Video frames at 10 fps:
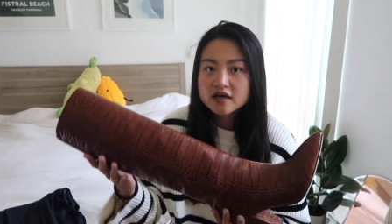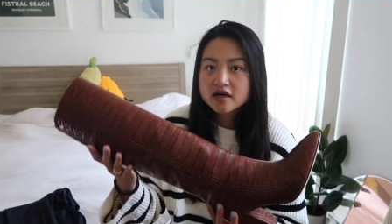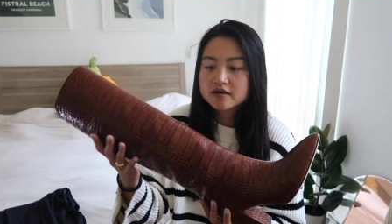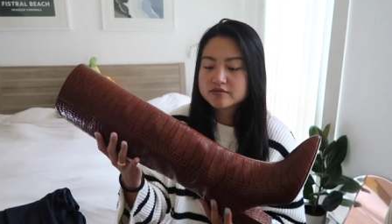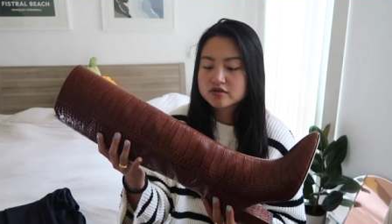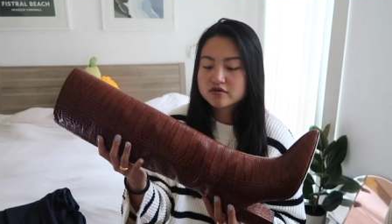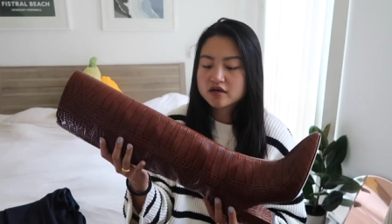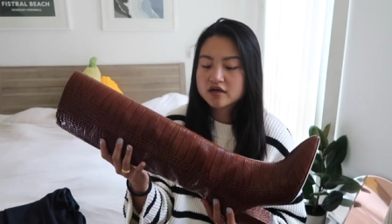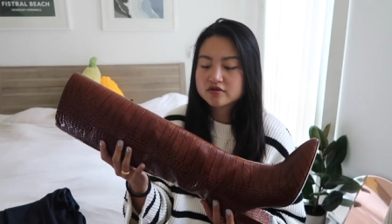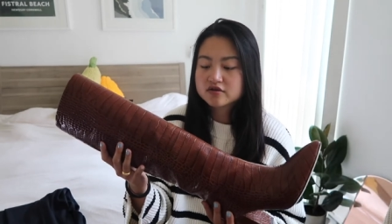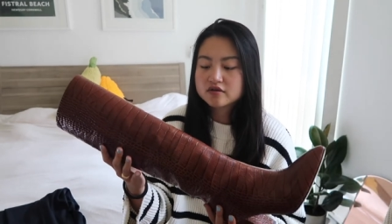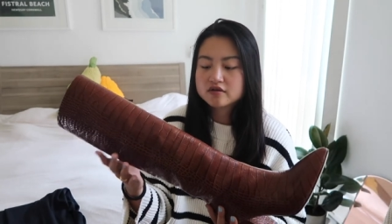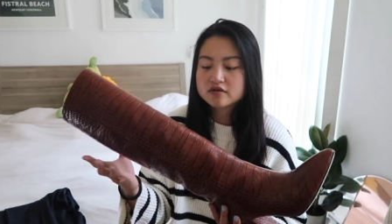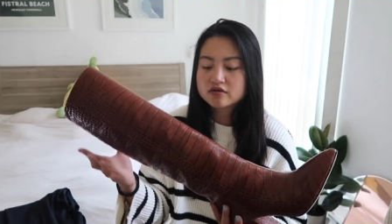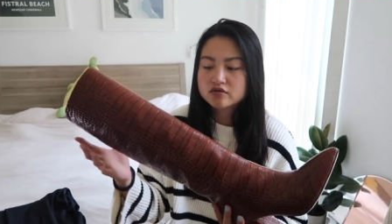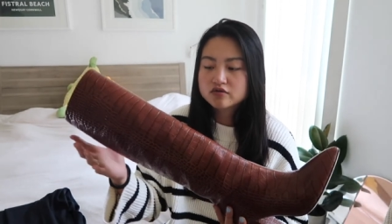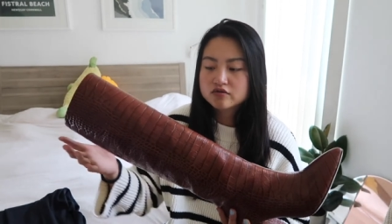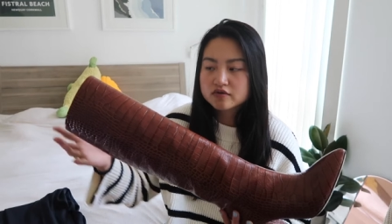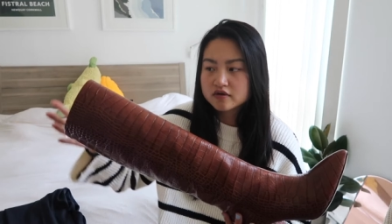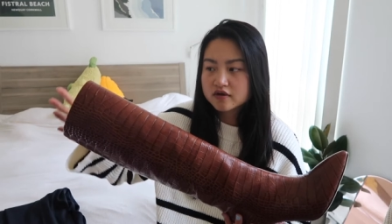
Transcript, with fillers: Um, so either you